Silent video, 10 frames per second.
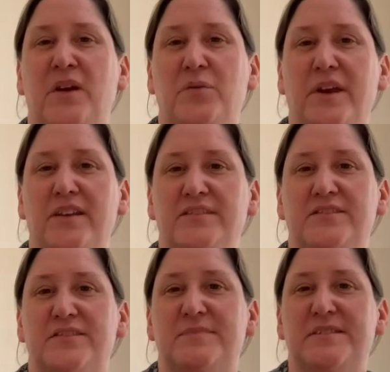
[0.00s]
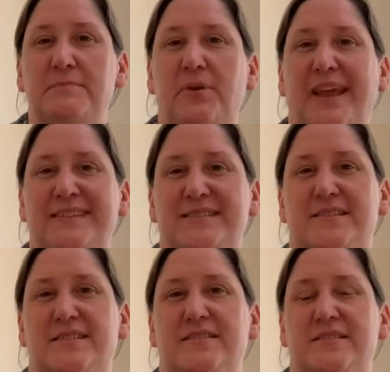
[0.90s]
We're going to do some simple
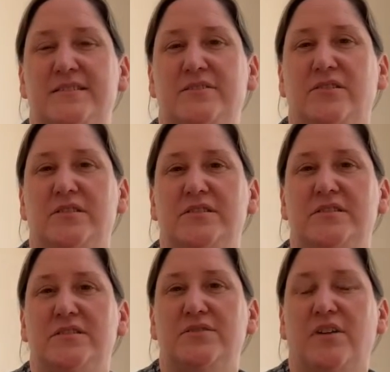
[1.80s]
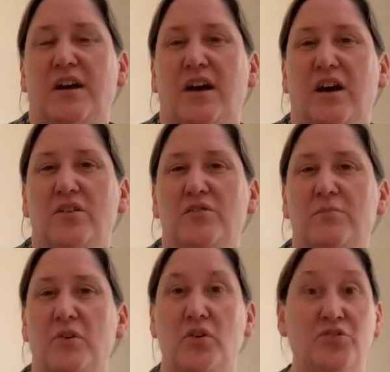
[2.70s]
exercises you can do at
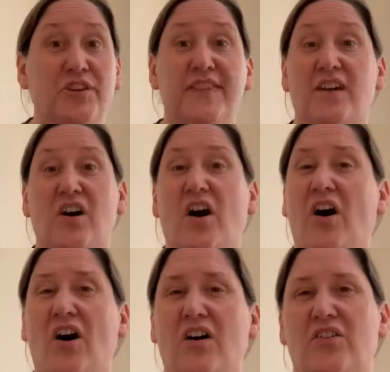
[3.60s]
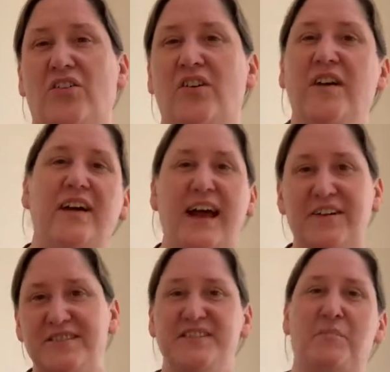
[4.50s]
home or in the car or
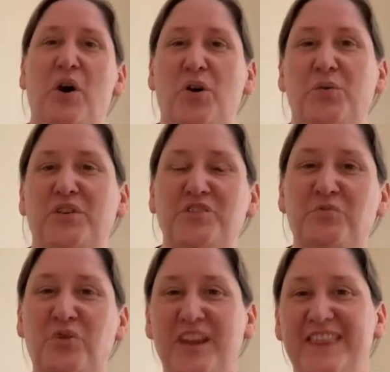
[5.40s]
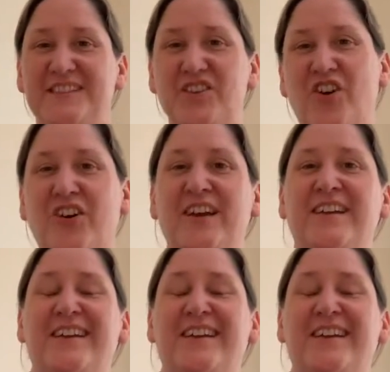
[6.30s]
out in the park when you're walking the dog